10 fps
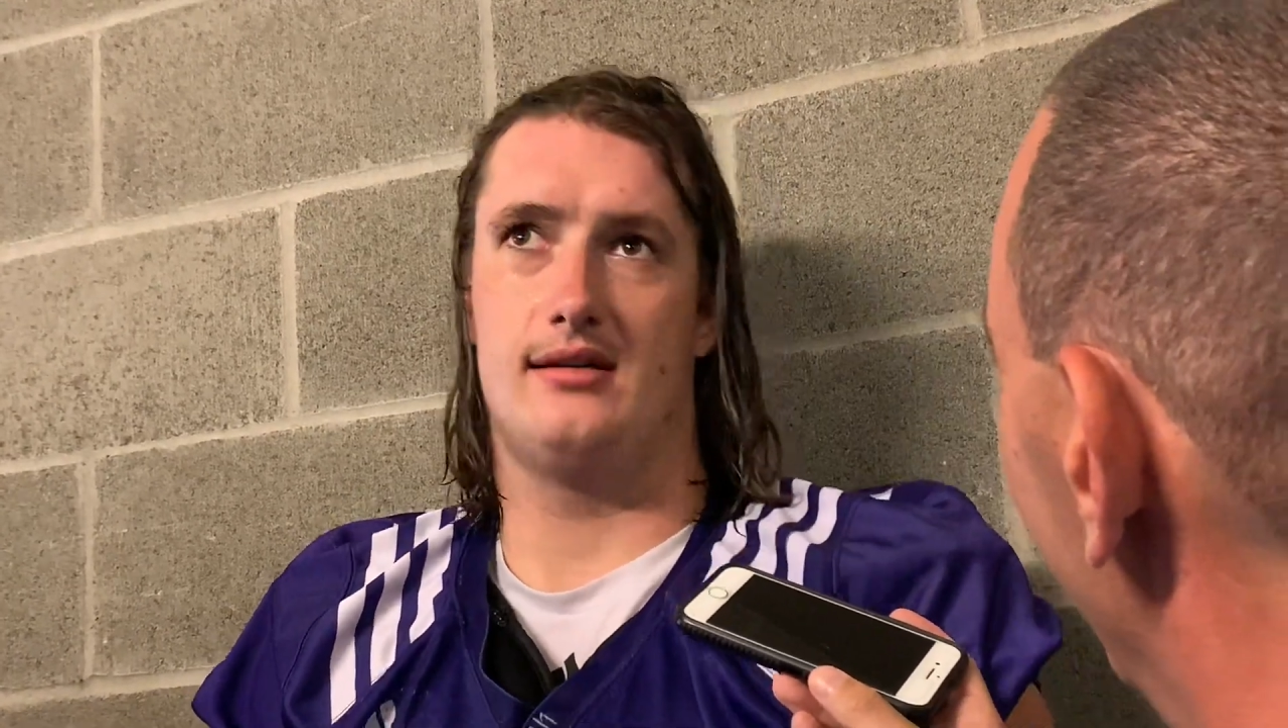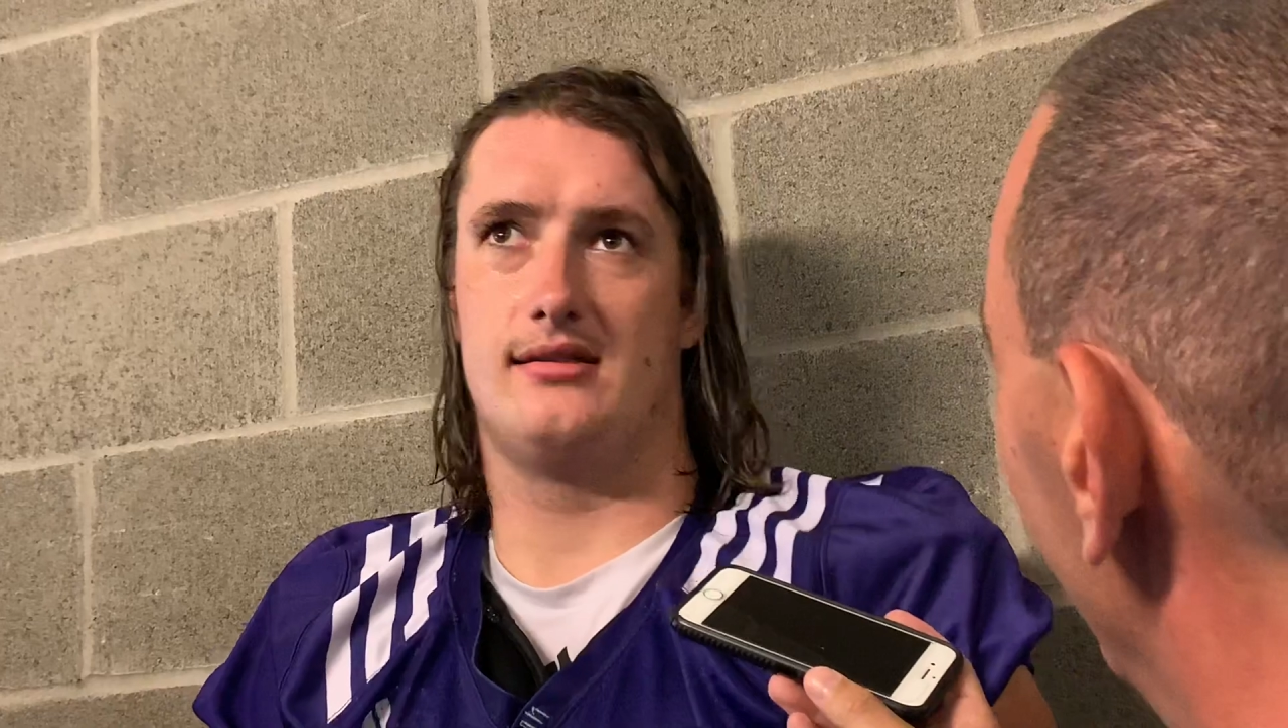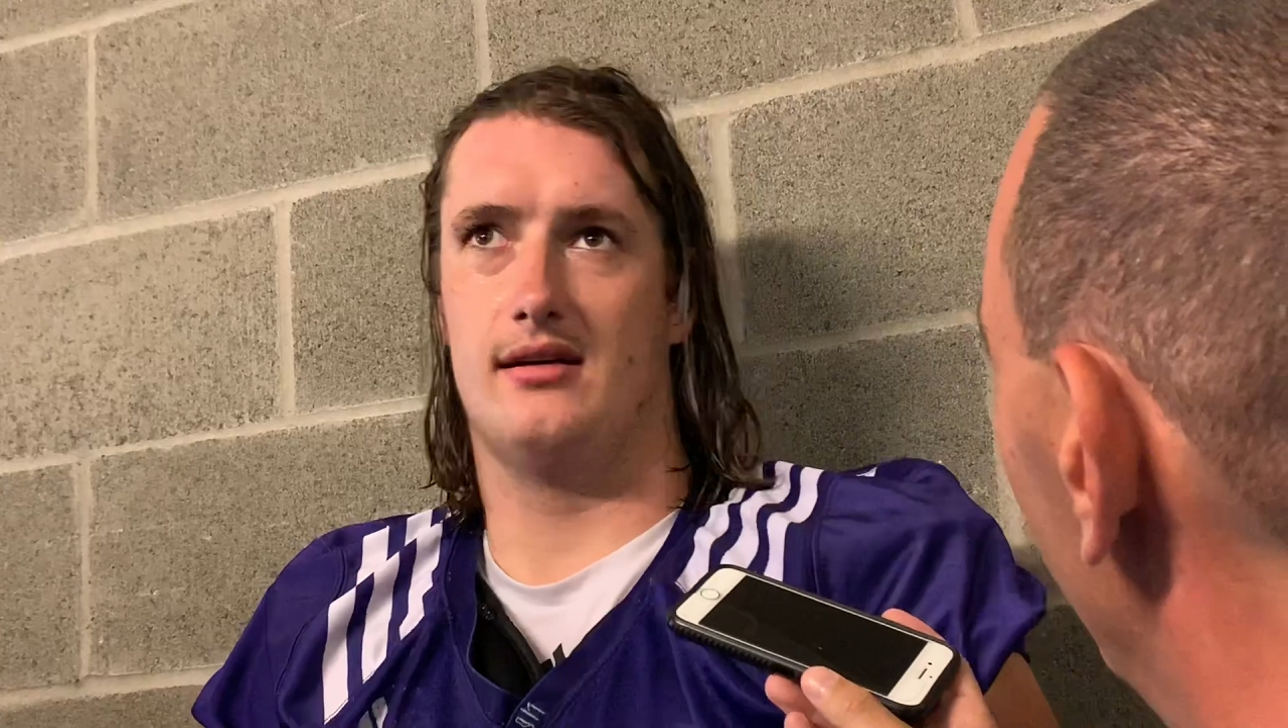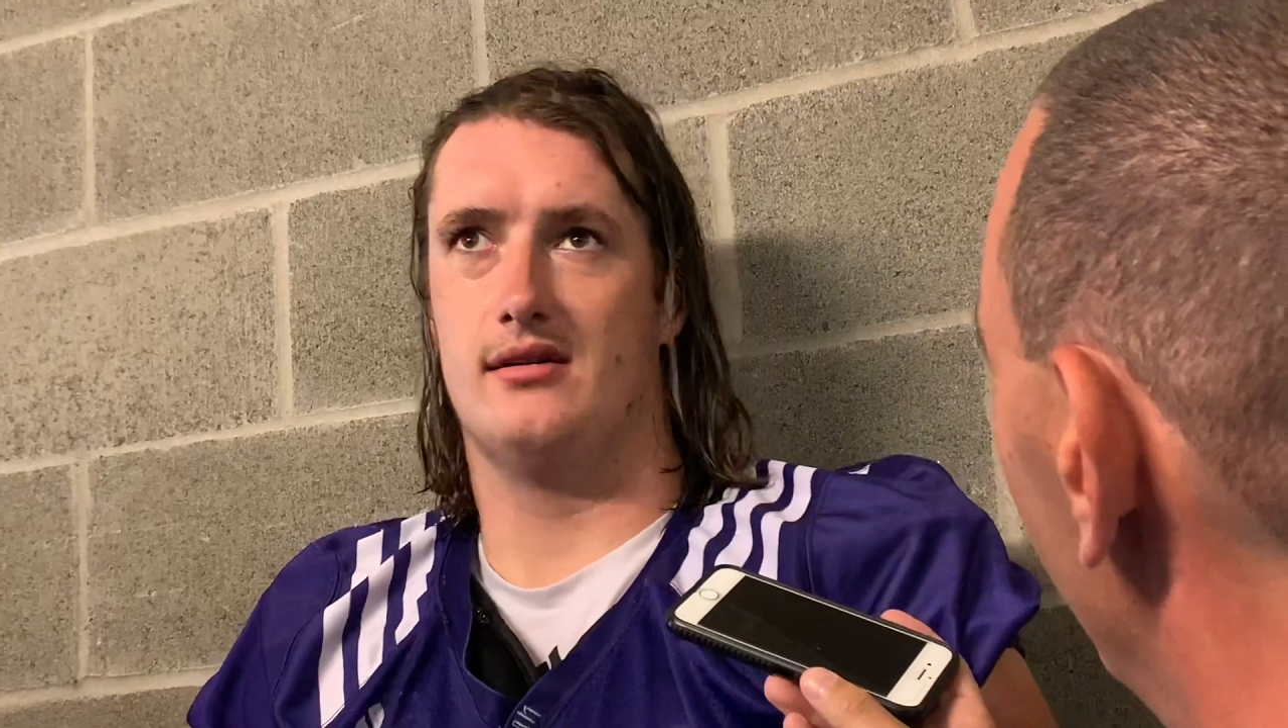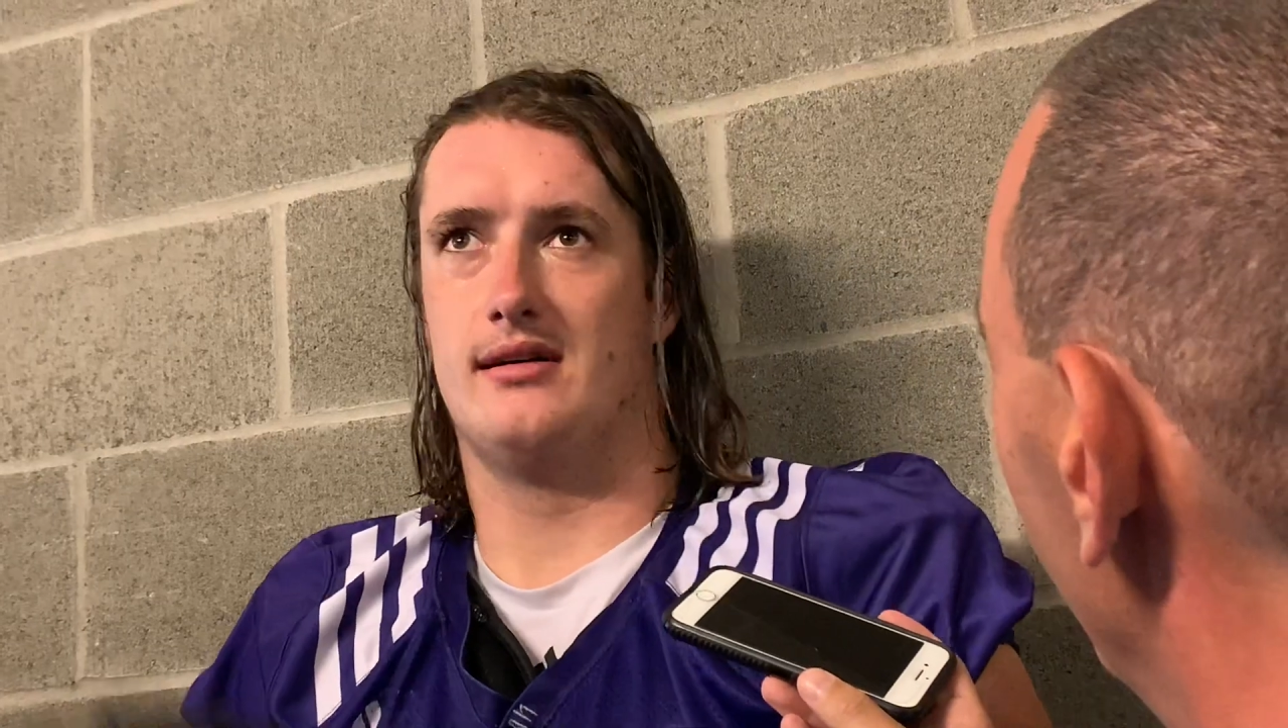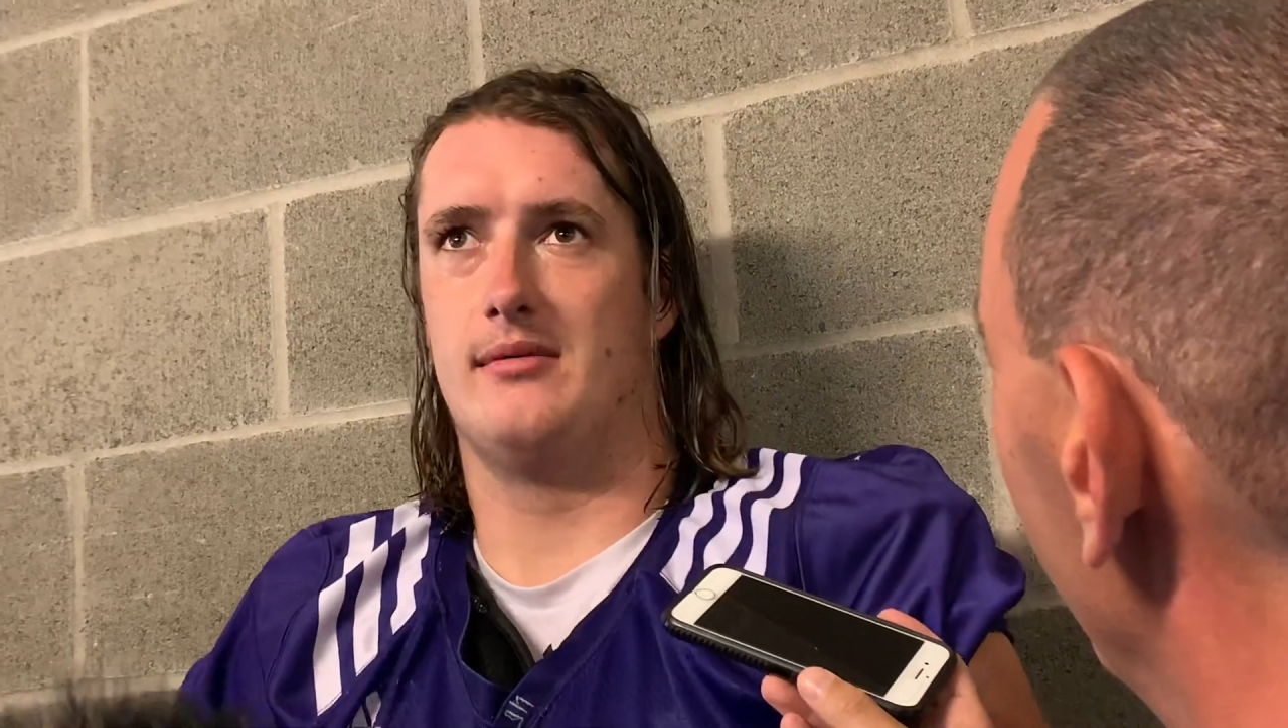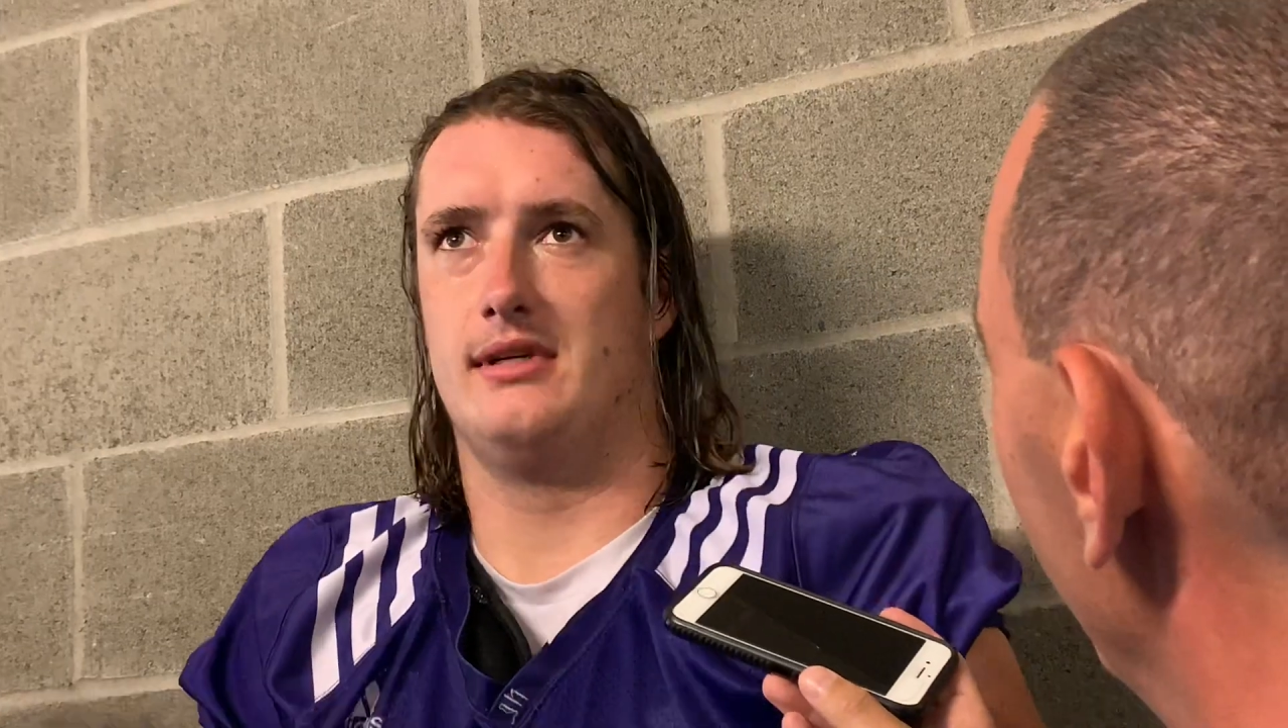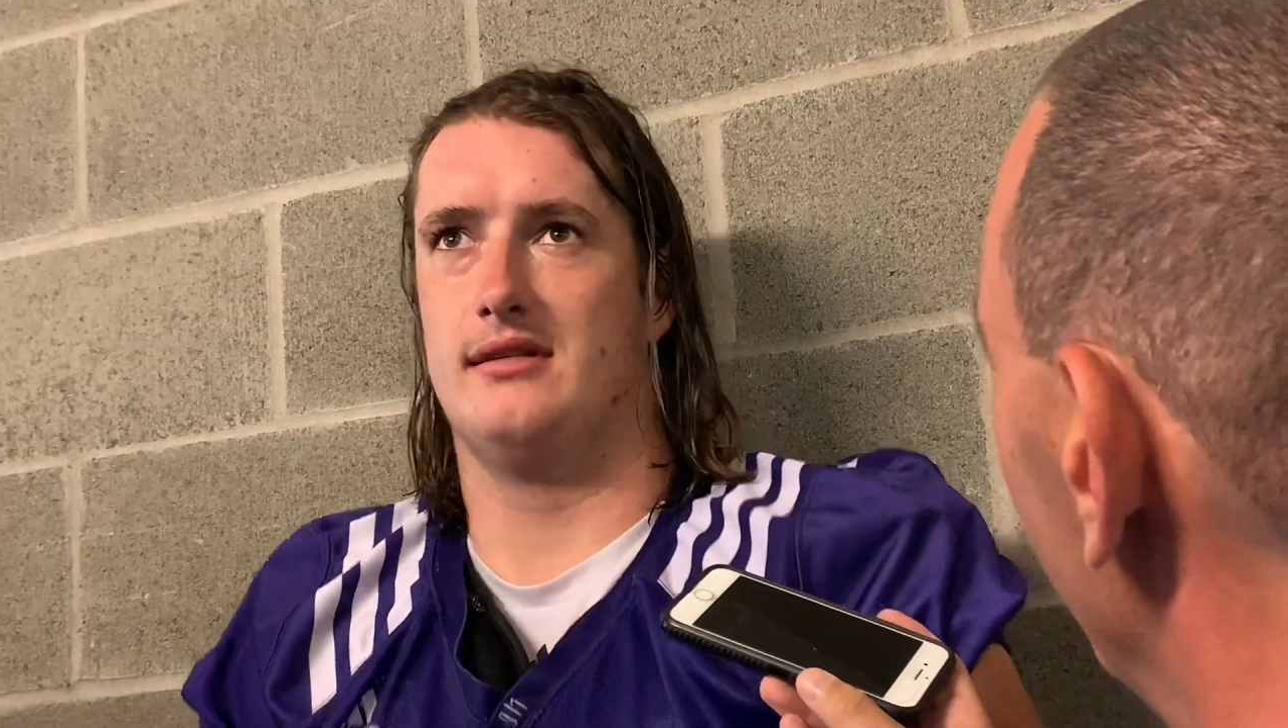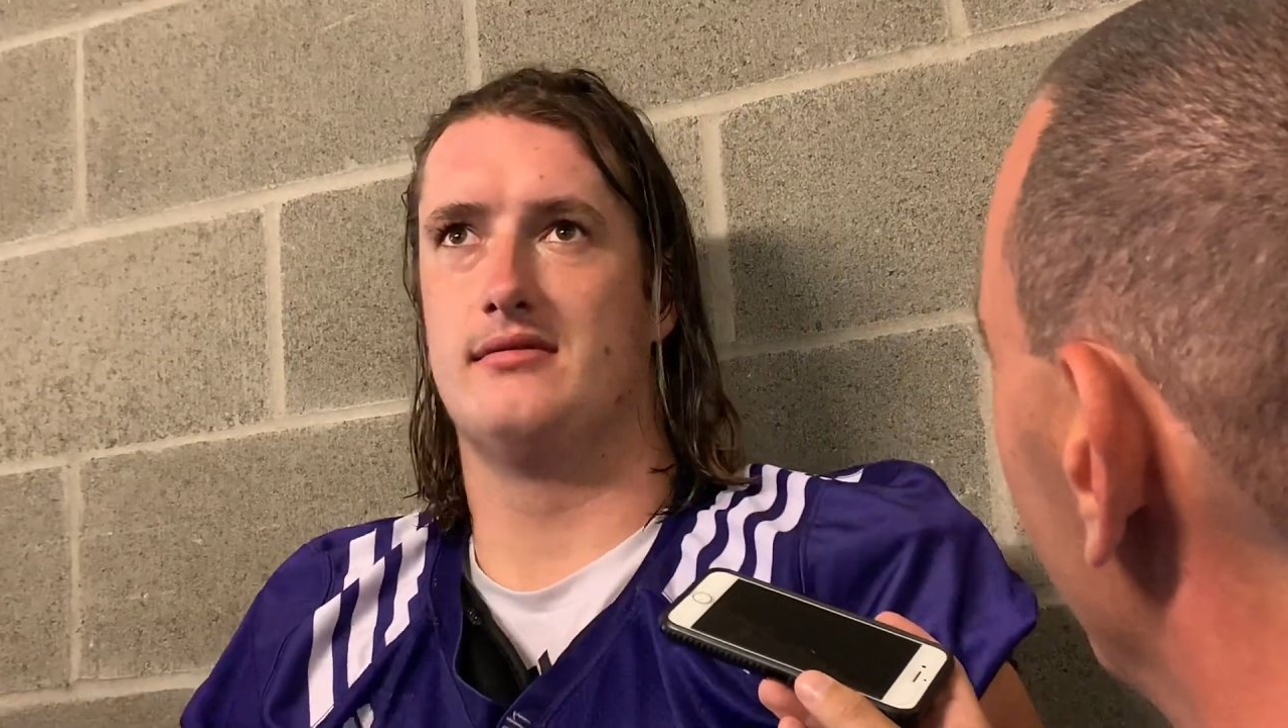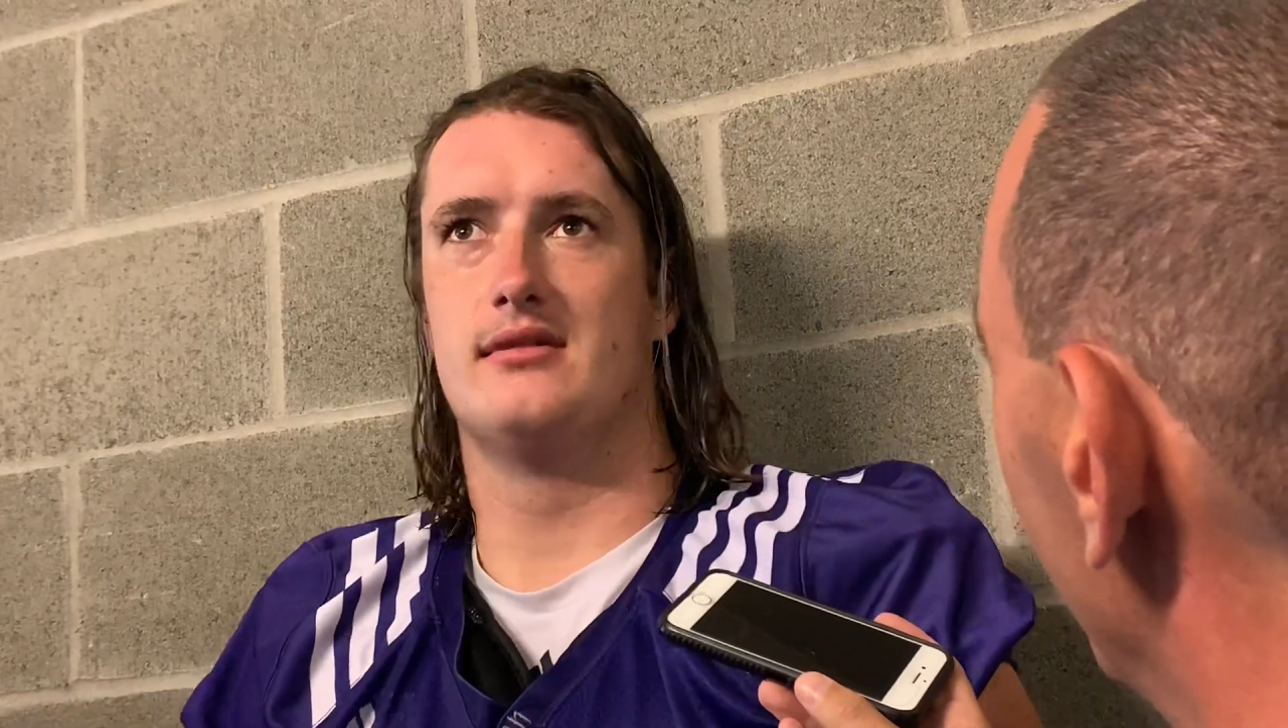So I mean,